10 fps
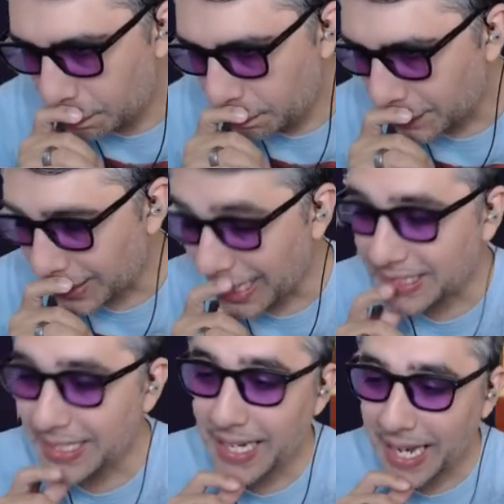Last
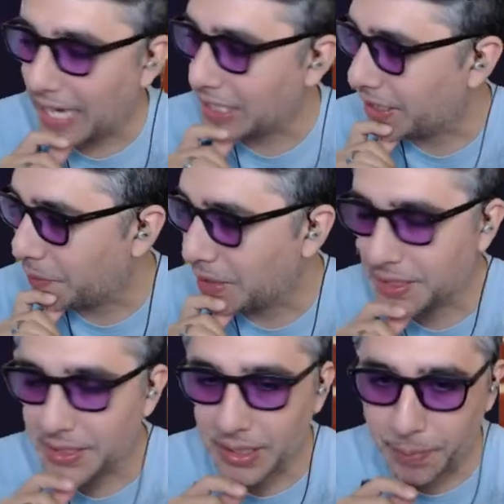night I actually went to
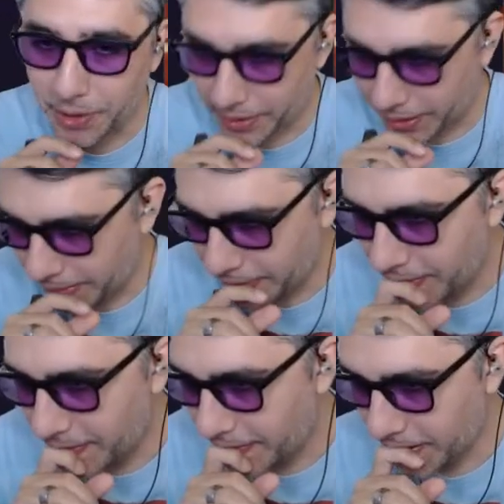sleep early,
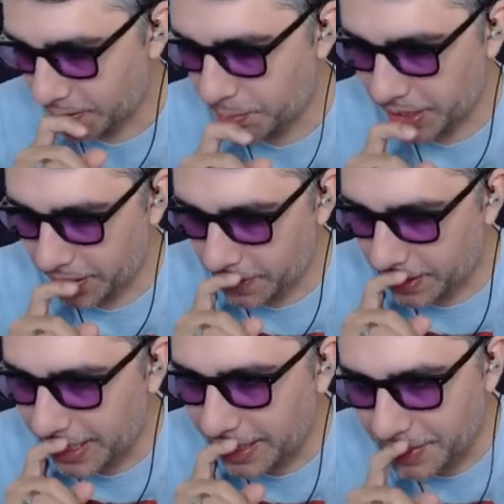pretty
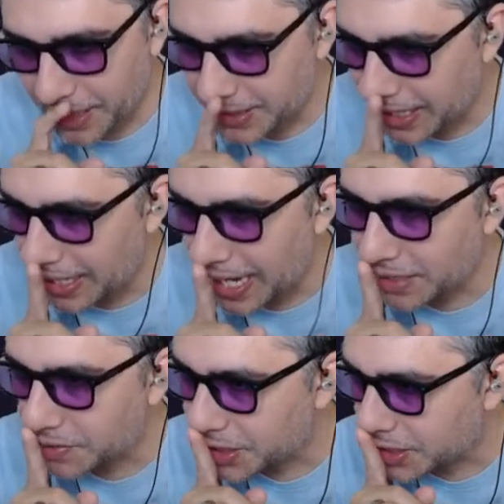early because I
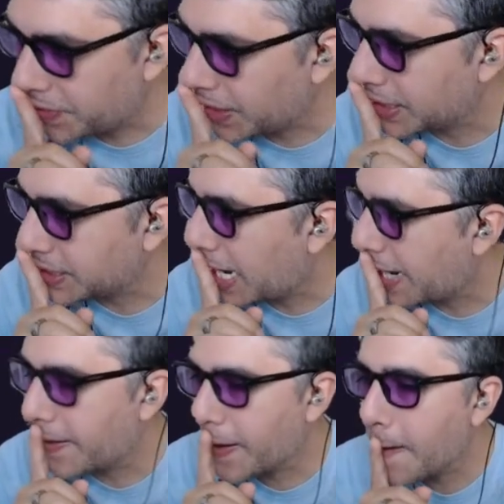was just feeling
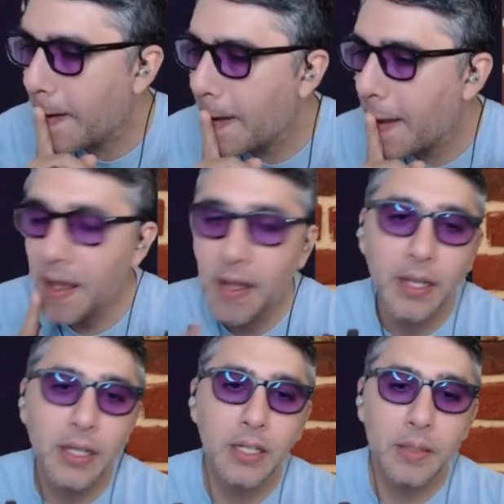tired.
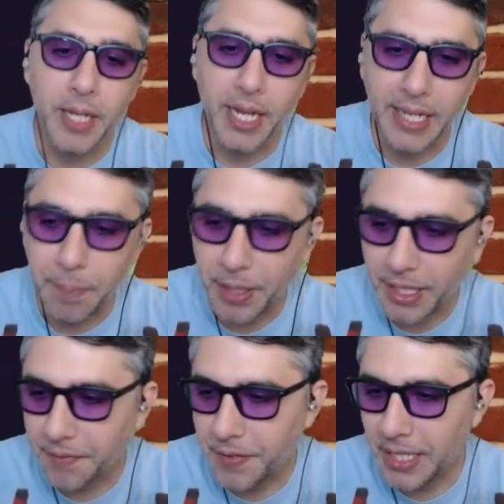But yeah, get plenty
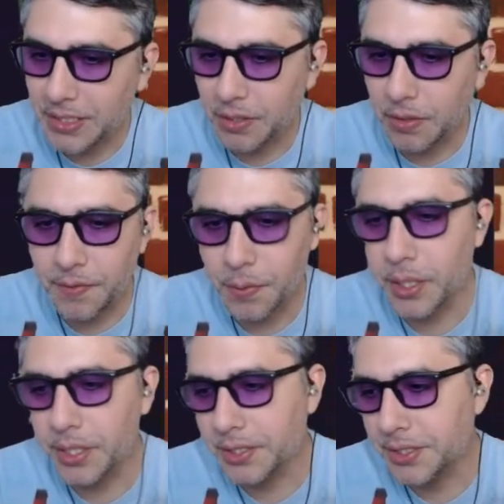of rest. Don't overwork
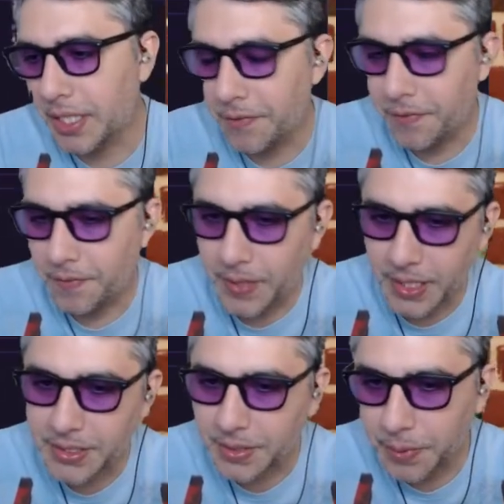yourself. It
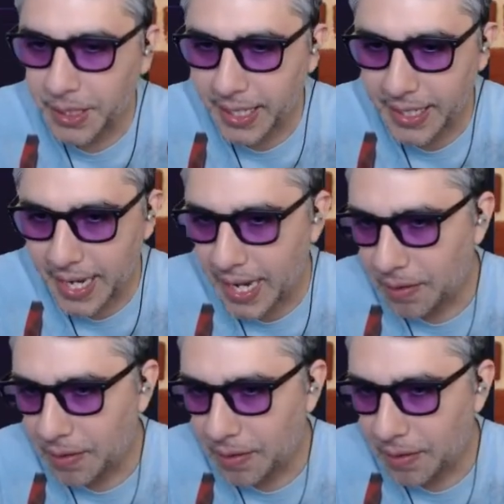is the weekend now.